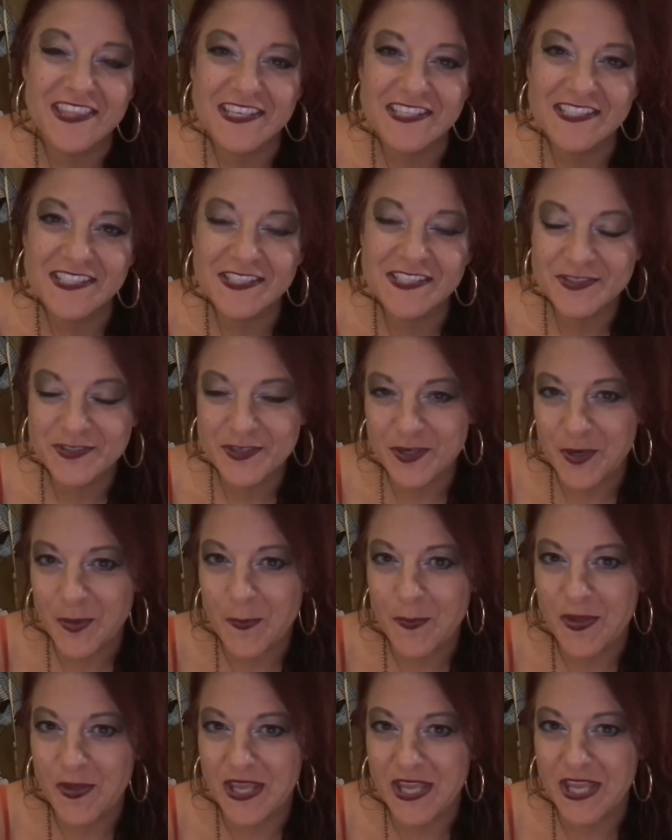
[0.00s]
This is going to
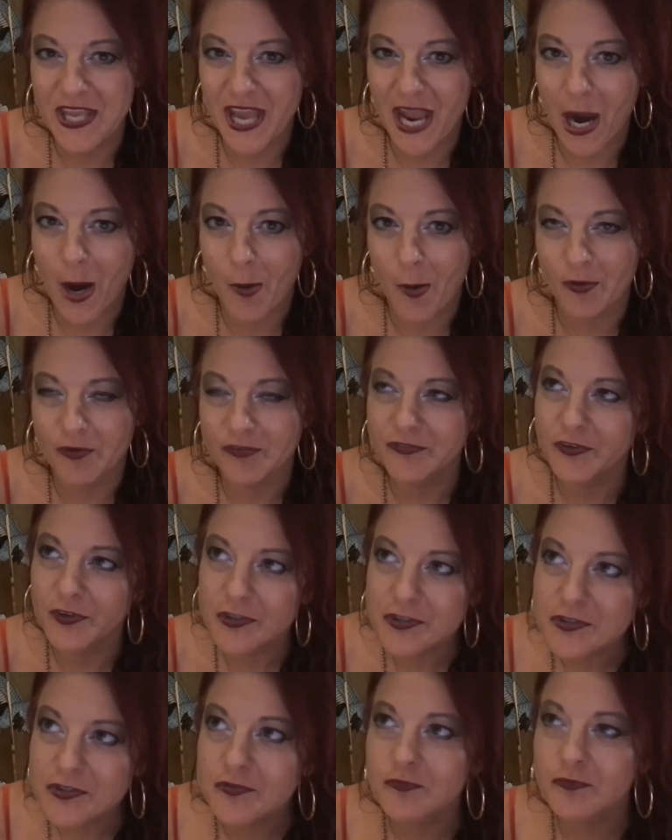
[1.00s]
be our
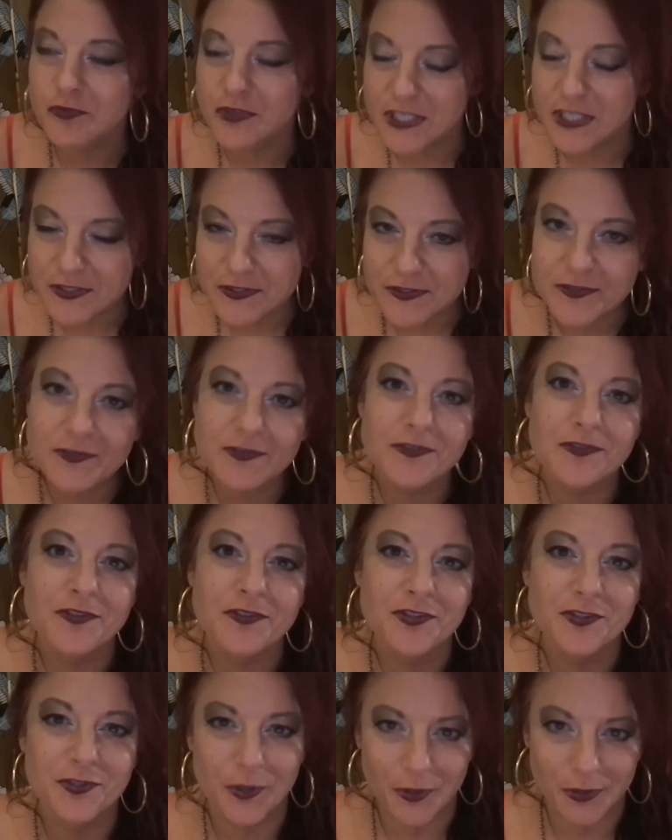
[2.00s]
first real
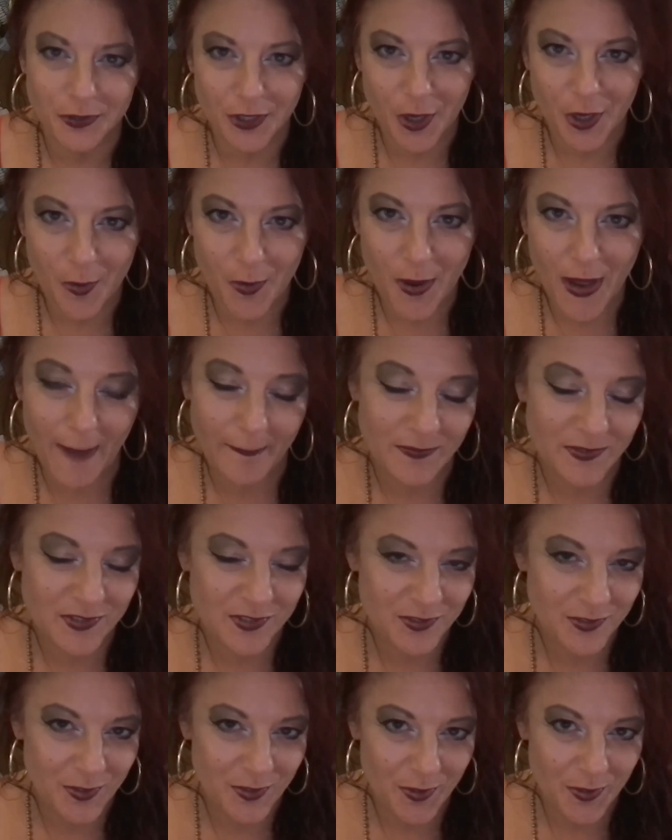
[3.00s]
solo
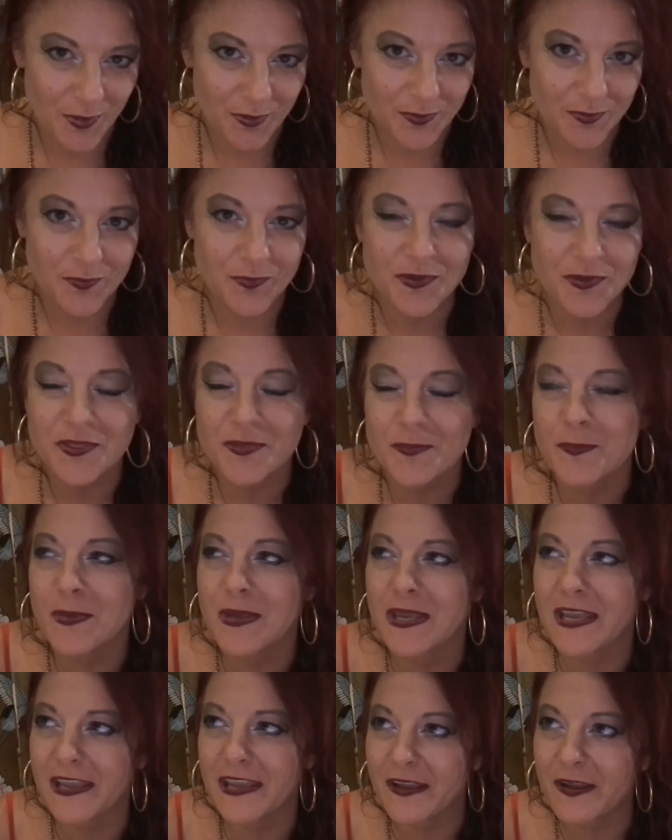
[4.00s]
episode with
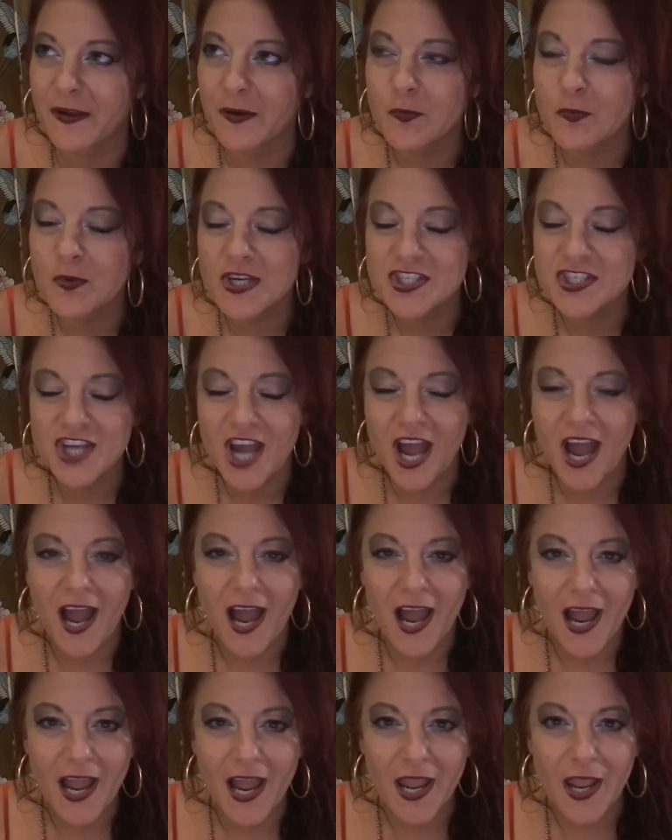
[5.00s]
me, which
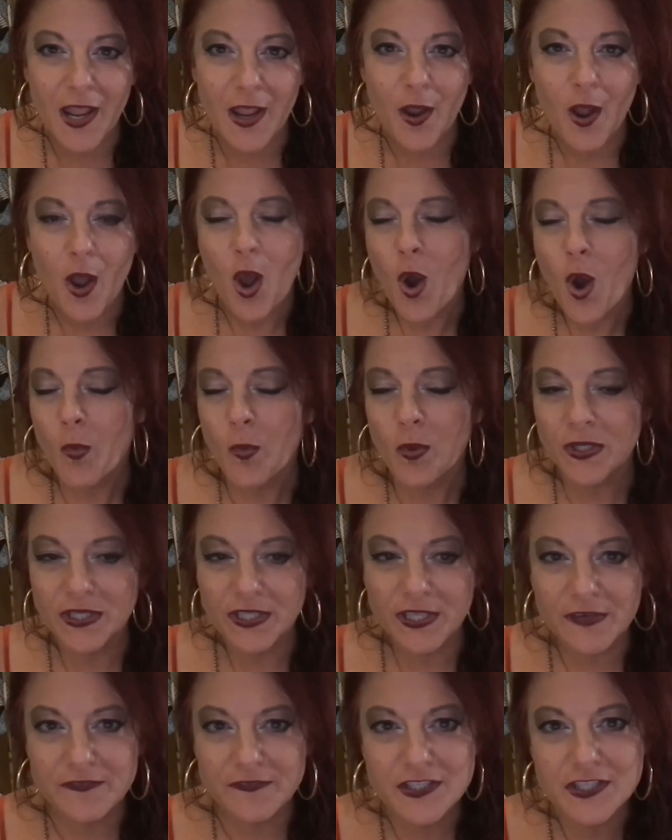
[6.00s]
I would
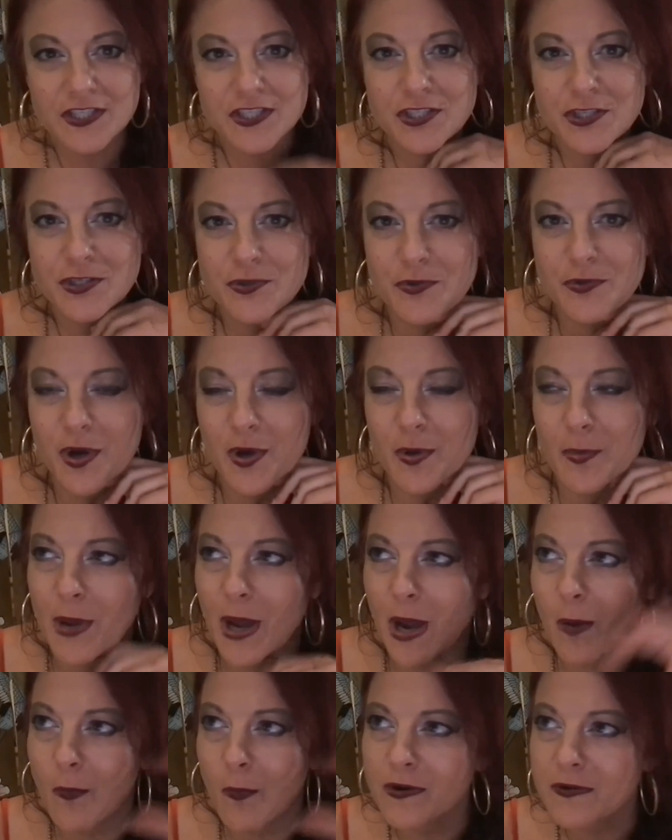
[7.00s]
love to do
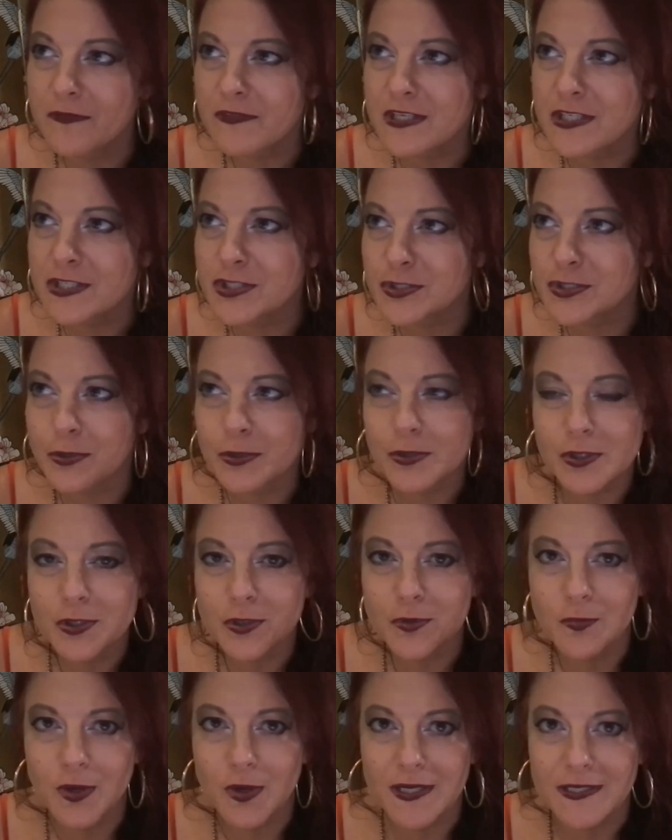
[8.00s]
about one of these solo
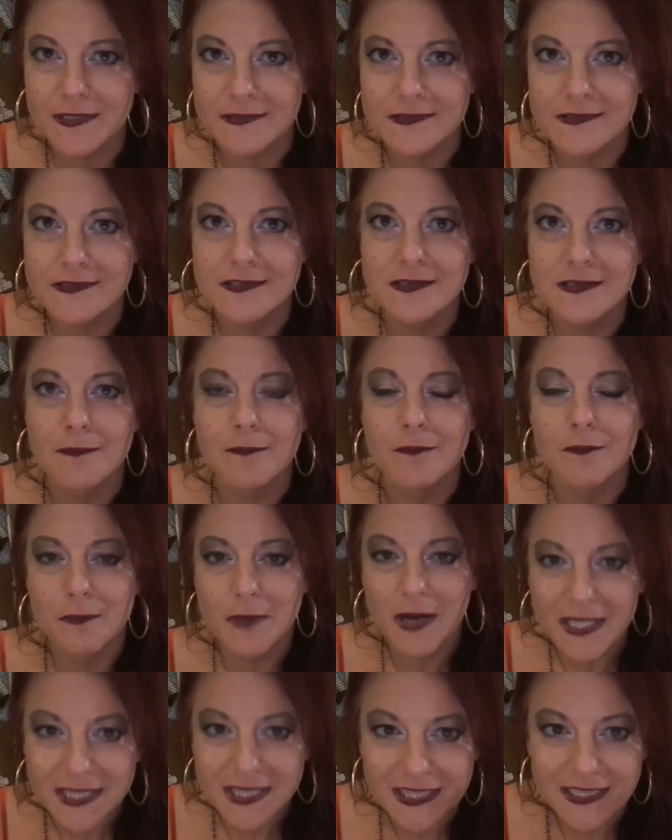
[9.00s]
ones
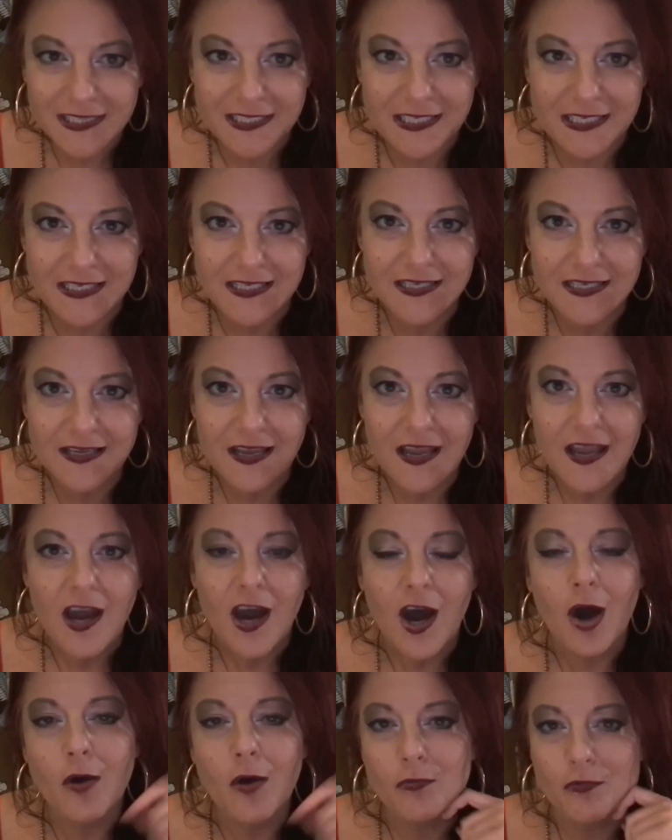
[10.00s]
monthly
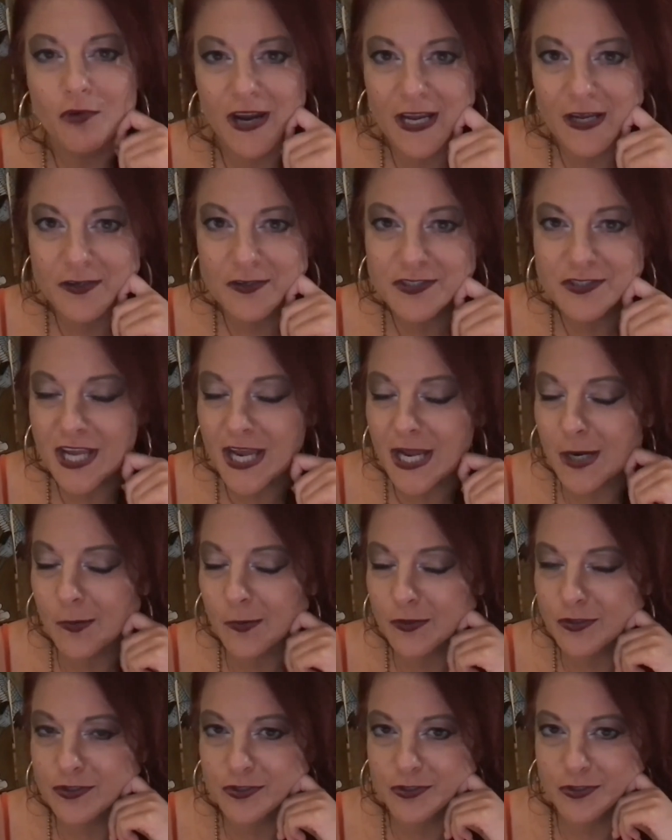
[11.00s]
around
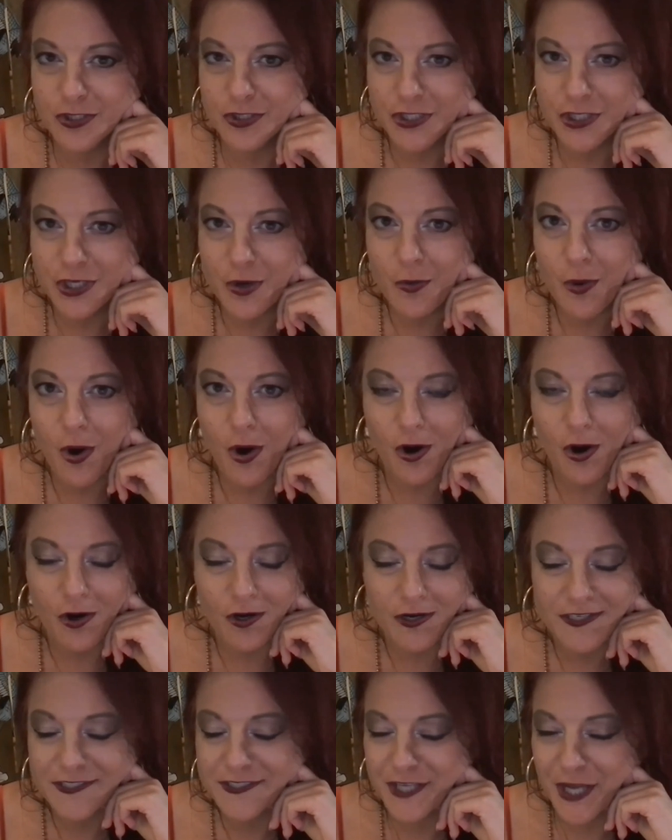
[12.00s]
our studio
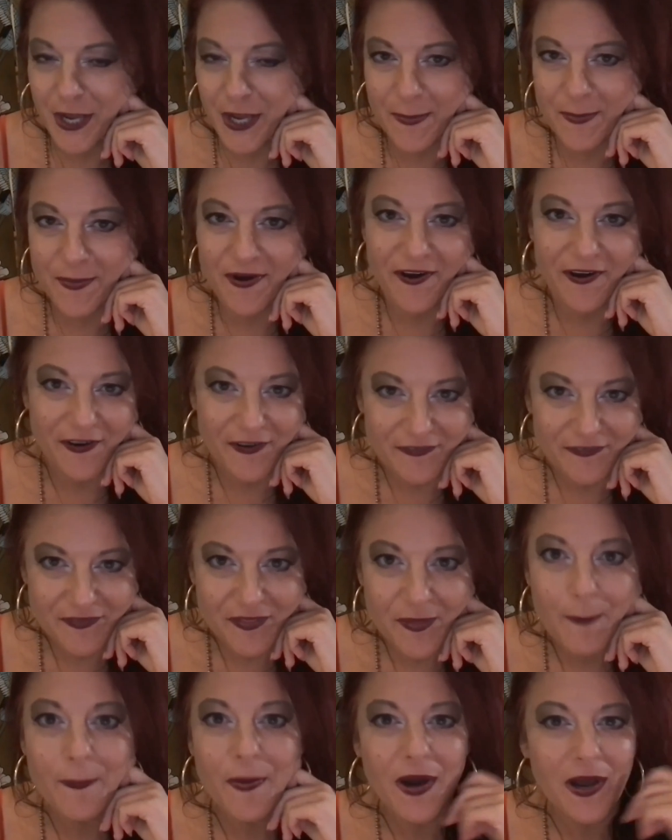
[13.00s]
archetype of
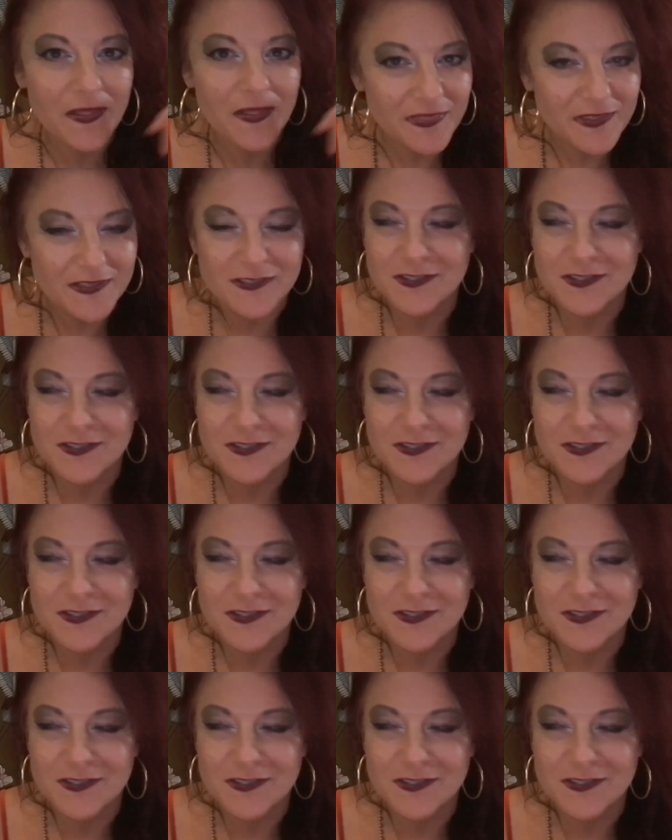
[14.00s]
the month.